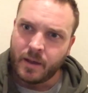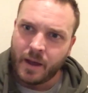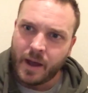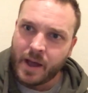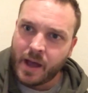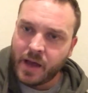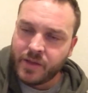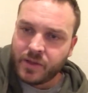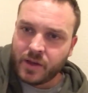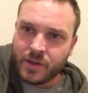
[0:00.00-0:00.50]

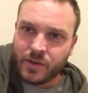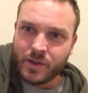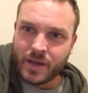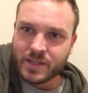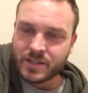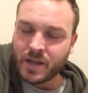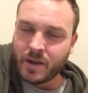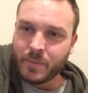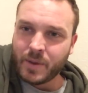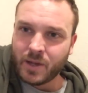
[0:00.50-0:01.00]
I thought you
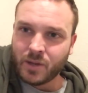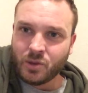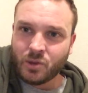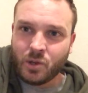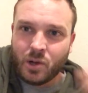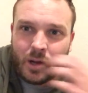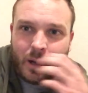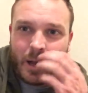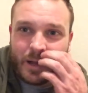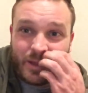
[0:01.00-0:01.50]
guys got me
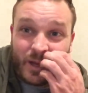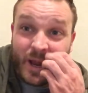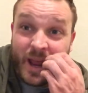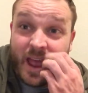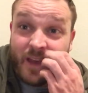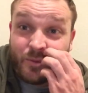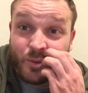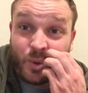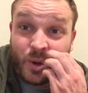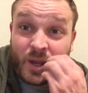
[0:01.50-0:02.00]
along. I thought
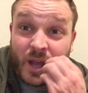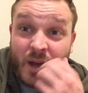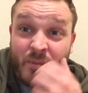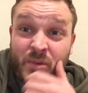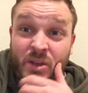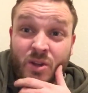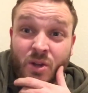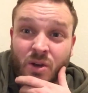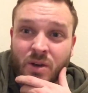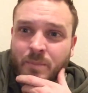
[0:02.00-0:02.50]
everyone got
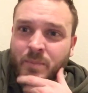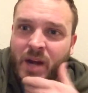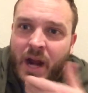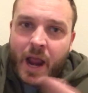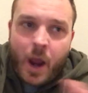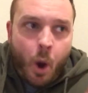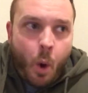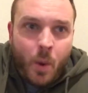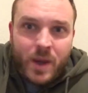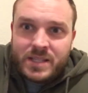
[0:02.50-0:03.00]
me along, but
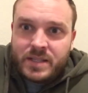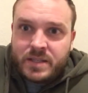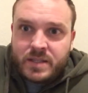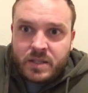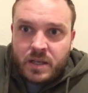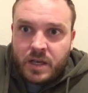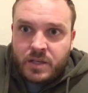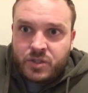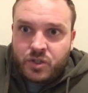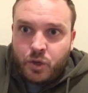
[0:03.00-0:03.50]
I
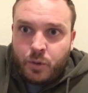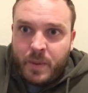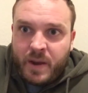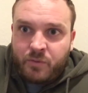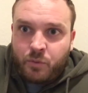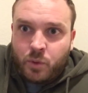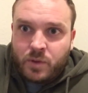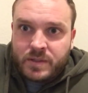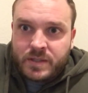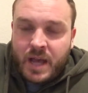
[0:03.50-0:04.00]
always assume
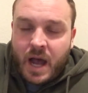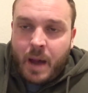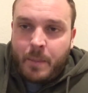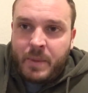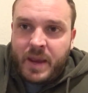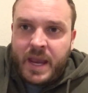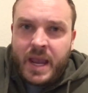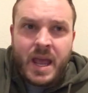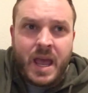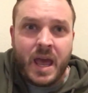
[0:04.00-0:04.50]
everyone's got
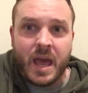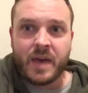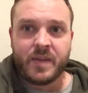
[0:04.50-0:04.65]
me.